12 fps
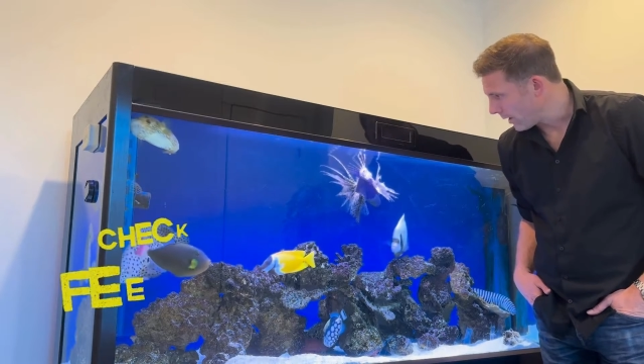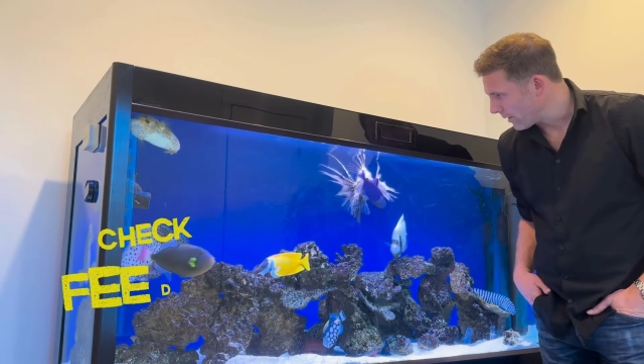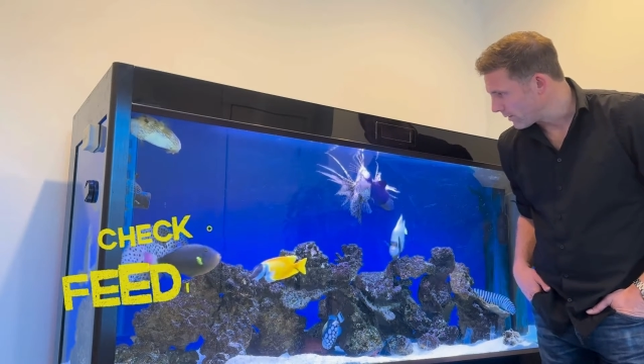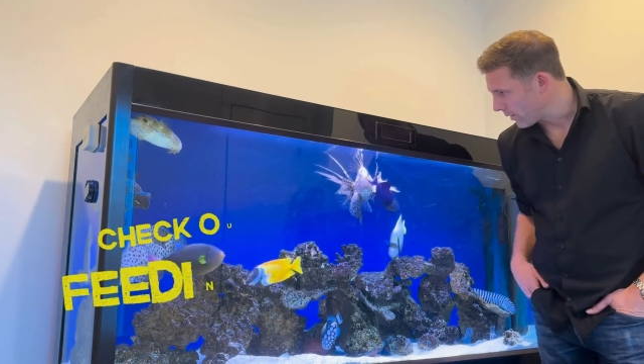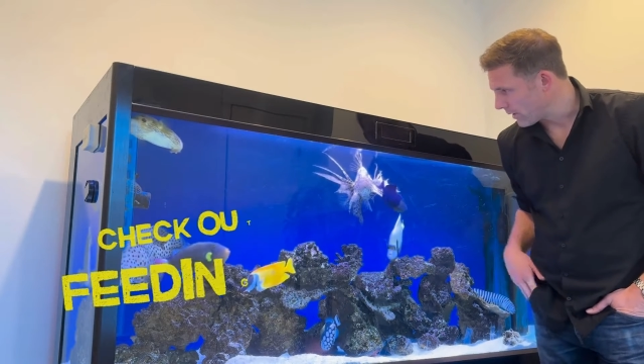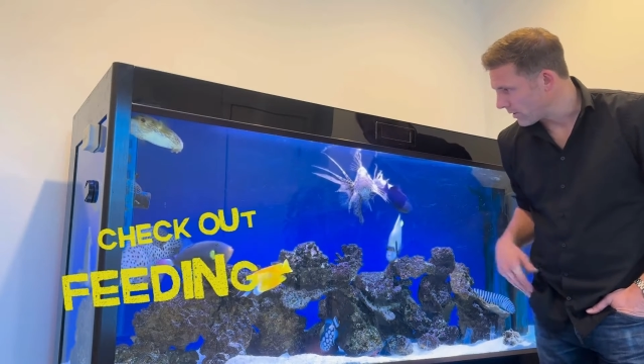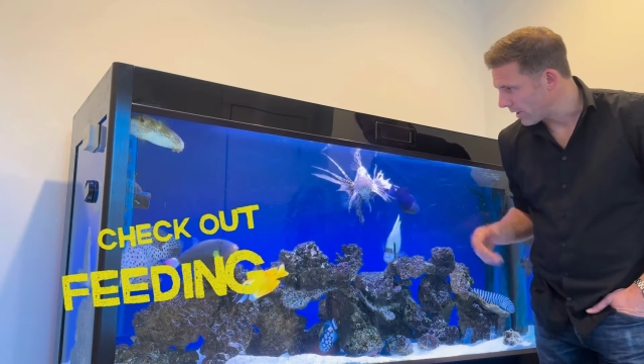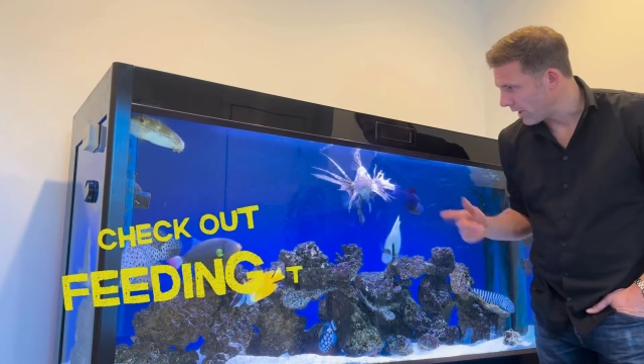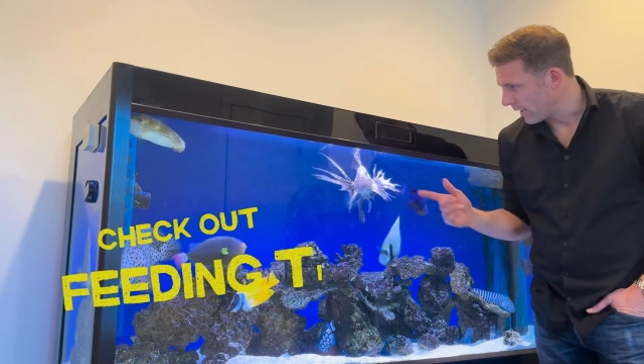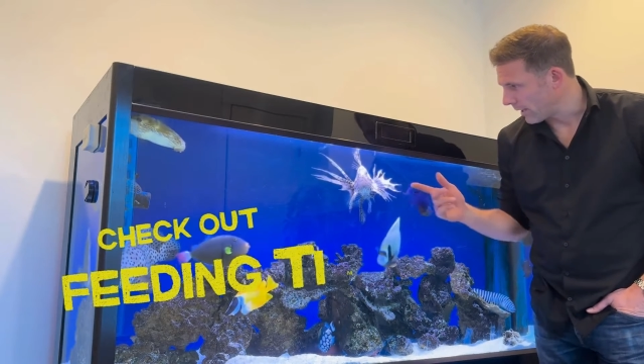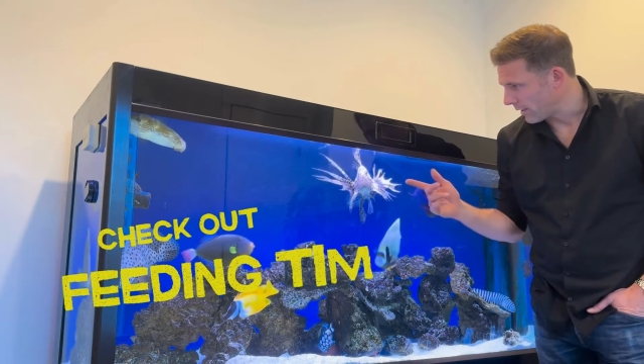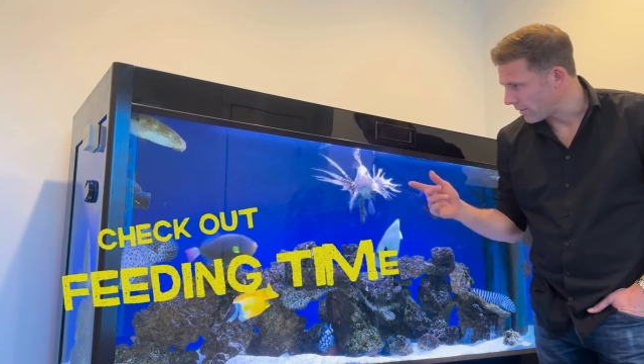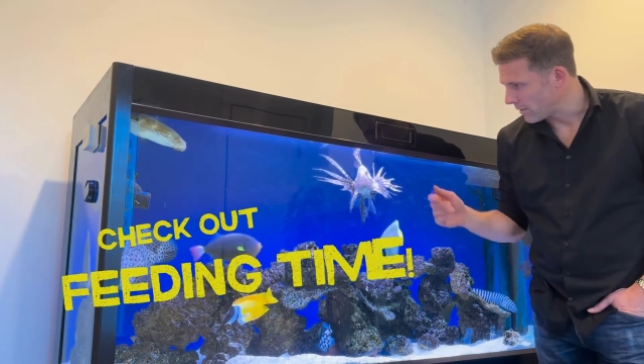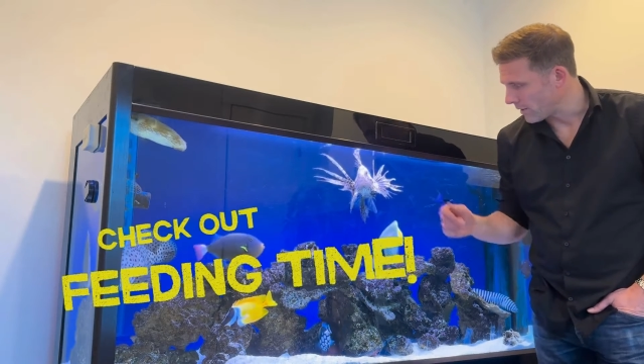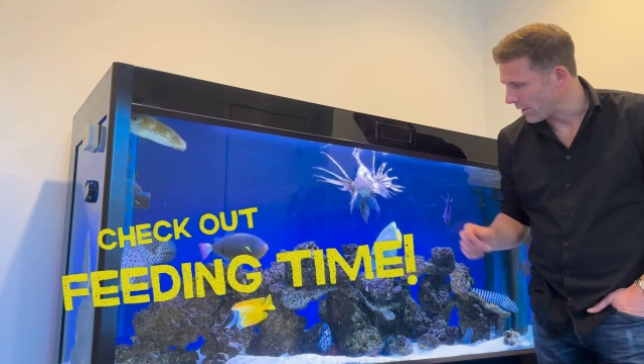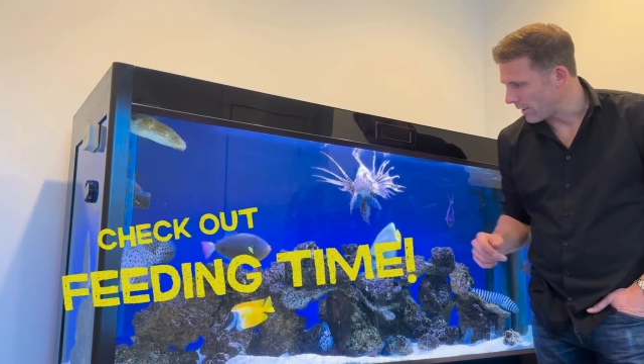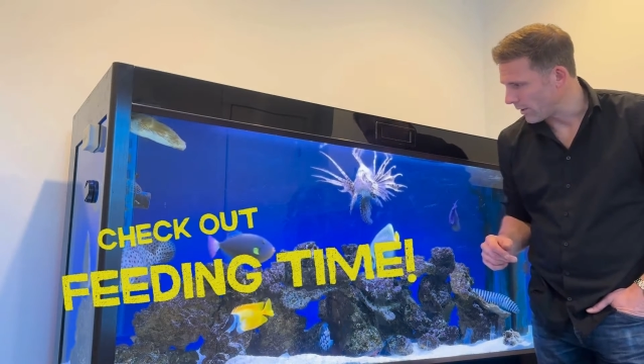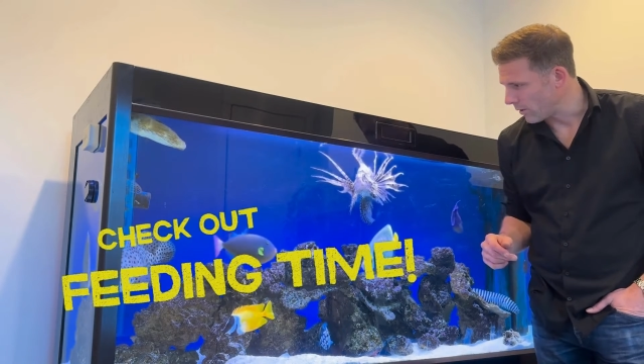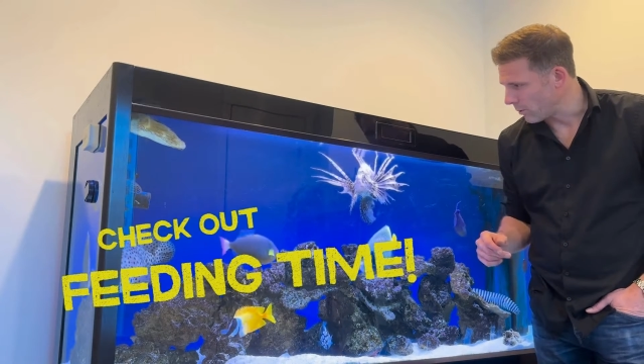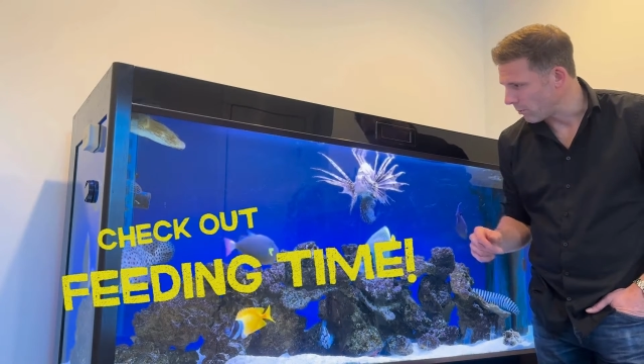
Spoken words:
So this guy kind of started on